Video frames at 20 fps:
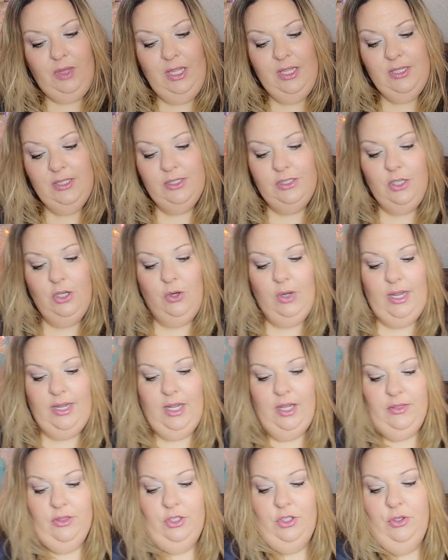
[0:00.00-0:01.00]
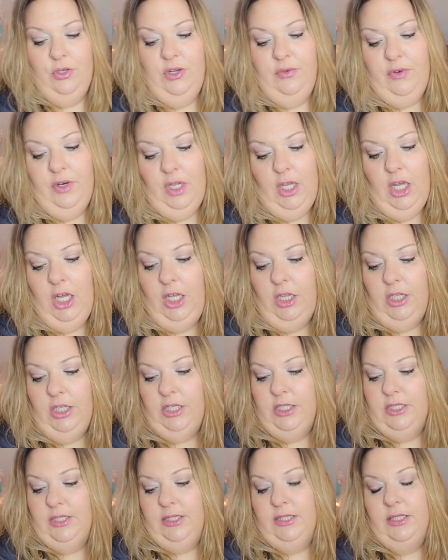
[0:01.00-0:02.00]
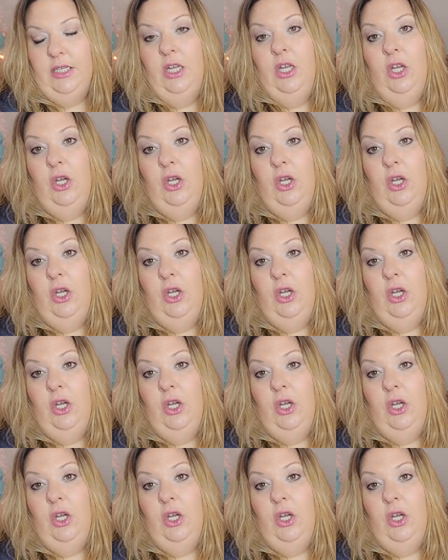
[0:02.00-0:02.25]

And so I got the two different colors.